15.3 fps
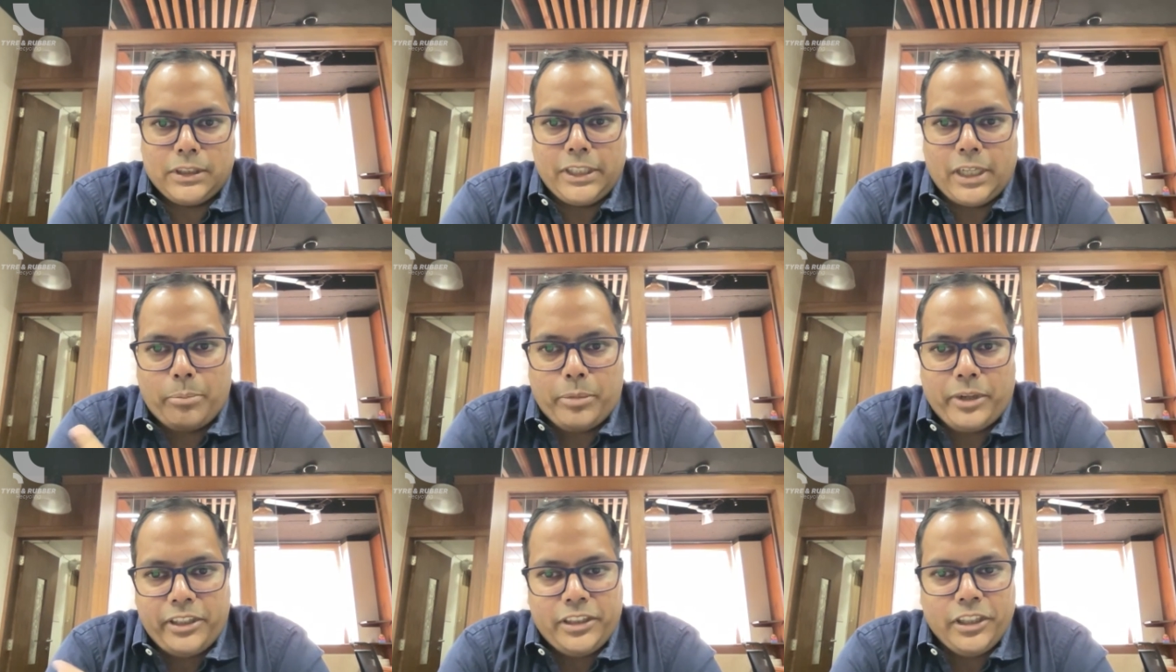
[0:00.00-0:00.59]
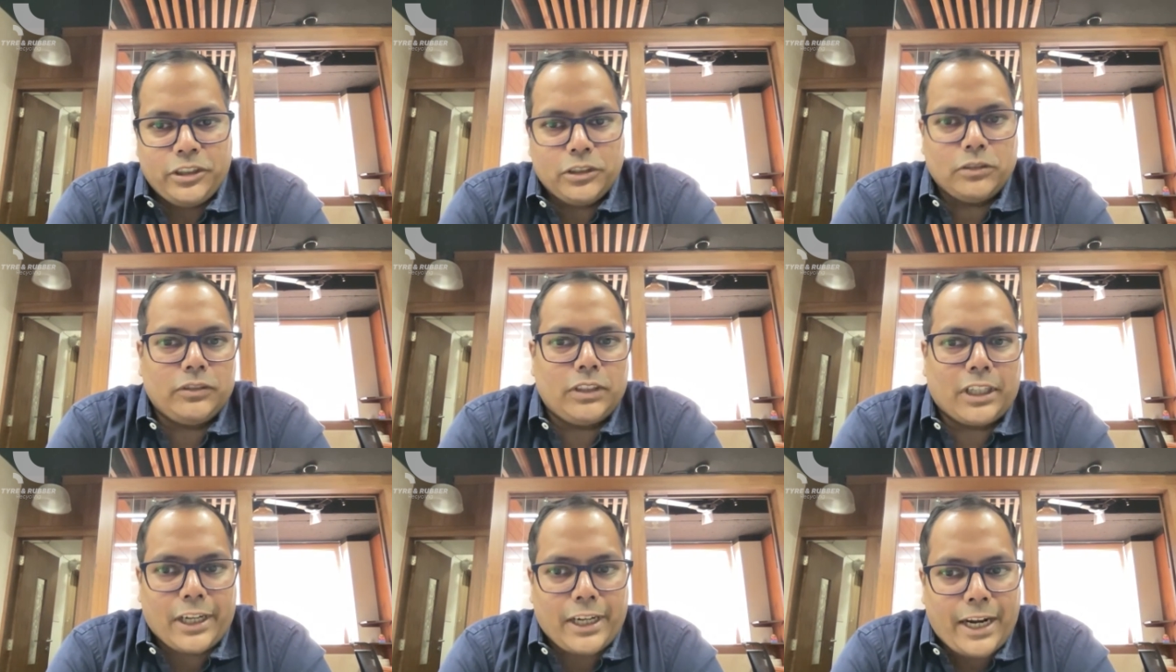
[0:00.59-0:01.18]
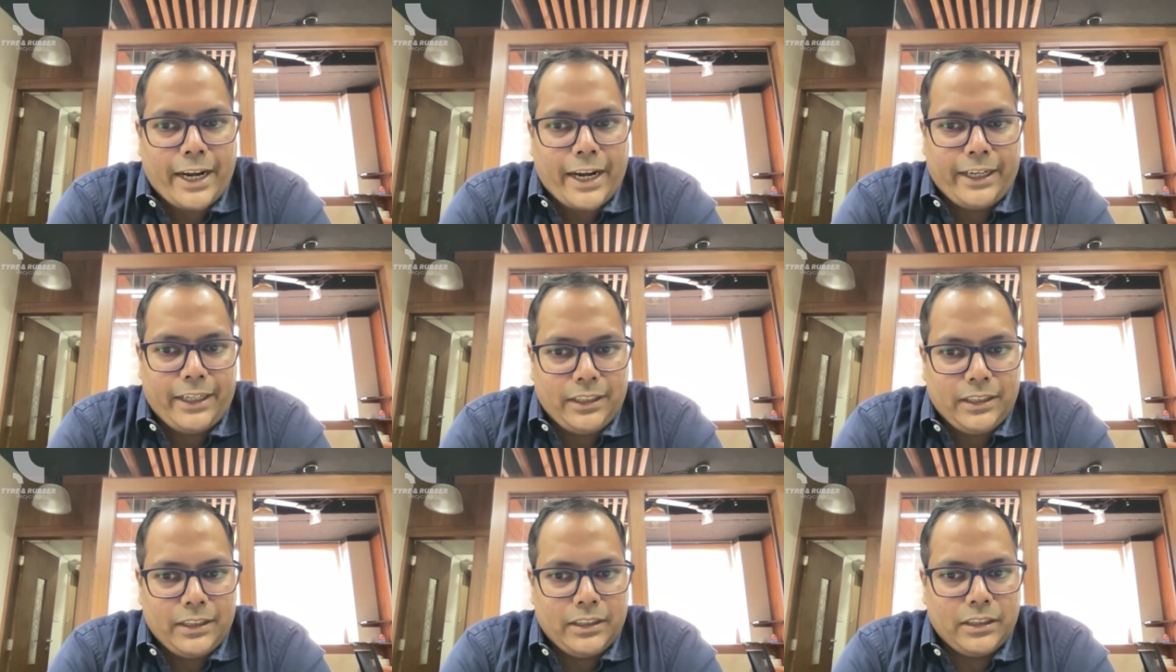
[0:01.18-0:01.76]
the appreciation of the
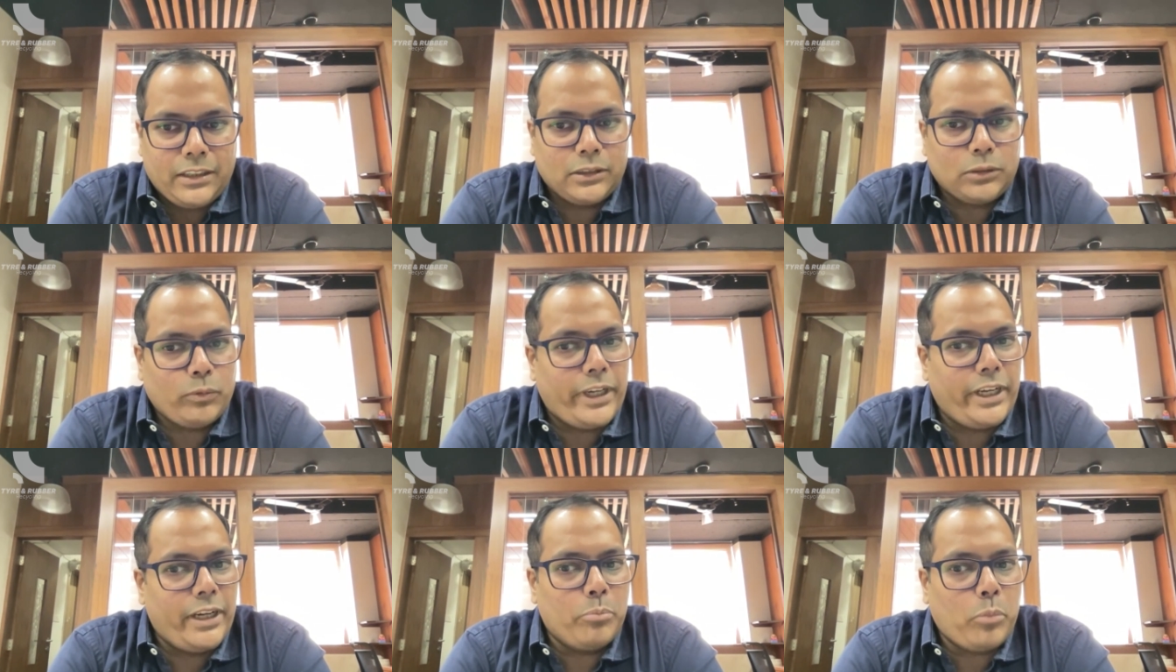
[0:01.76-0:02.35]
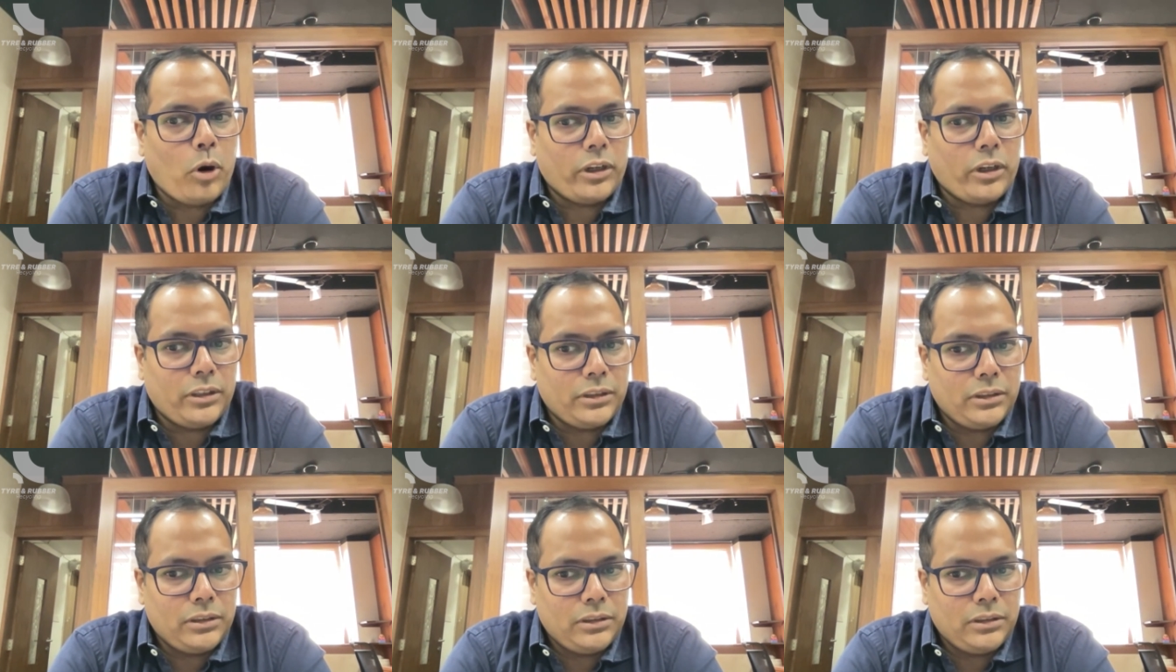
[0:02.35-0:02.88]
client is very important